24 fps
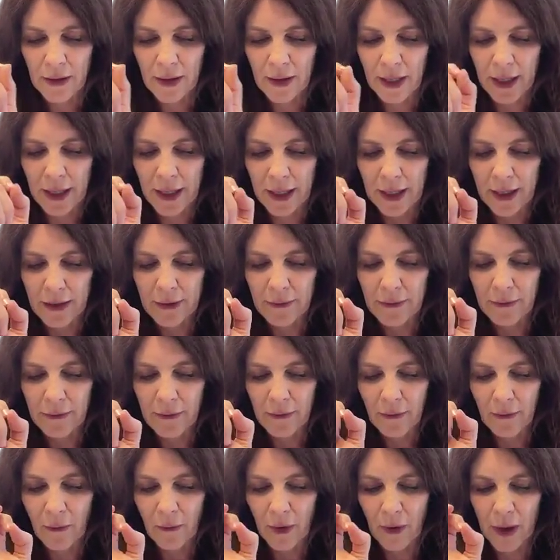and
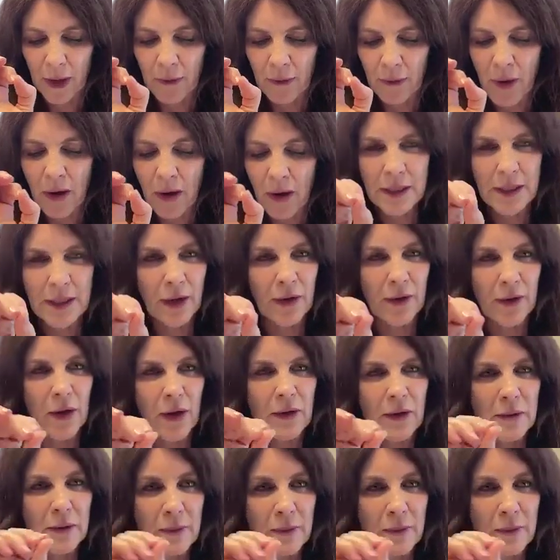most are those